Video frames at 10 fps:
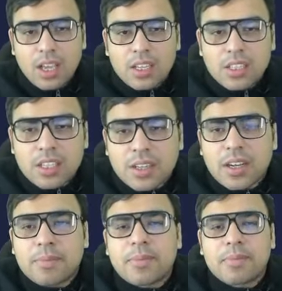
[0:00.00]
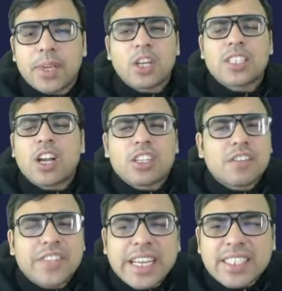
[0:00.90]
They, because a lot
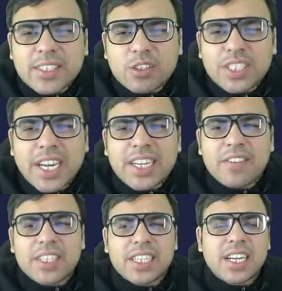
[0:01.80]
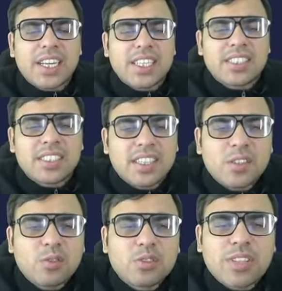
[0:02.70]
of things associated with Adani is in the
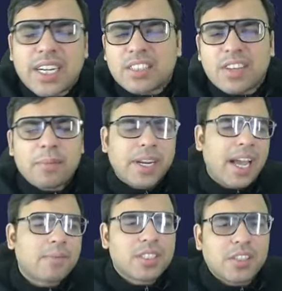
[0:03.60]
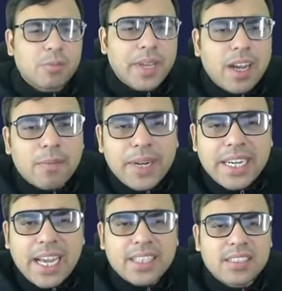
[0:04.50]
news, so that is why perhaps the UP government
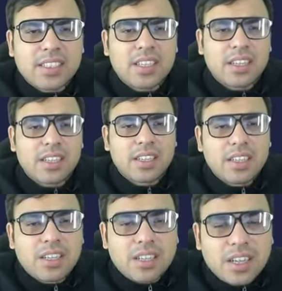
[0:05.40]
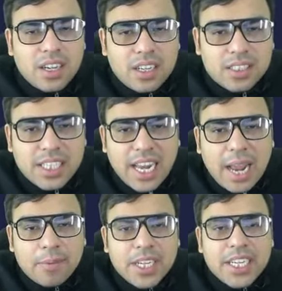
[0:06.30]
has
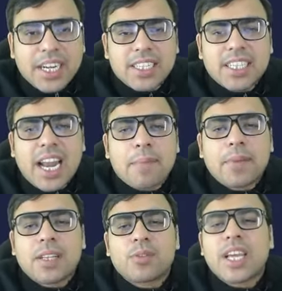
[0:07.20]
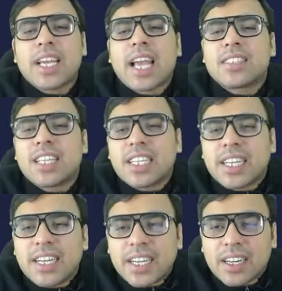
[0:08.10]
scrapped the tender. Scrap matlab hota hai cancel the
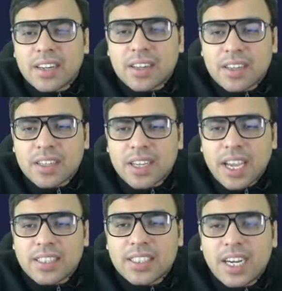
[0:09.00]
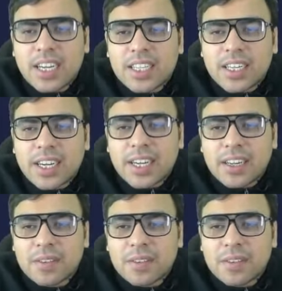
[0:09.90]
tender. Cancelled the tender.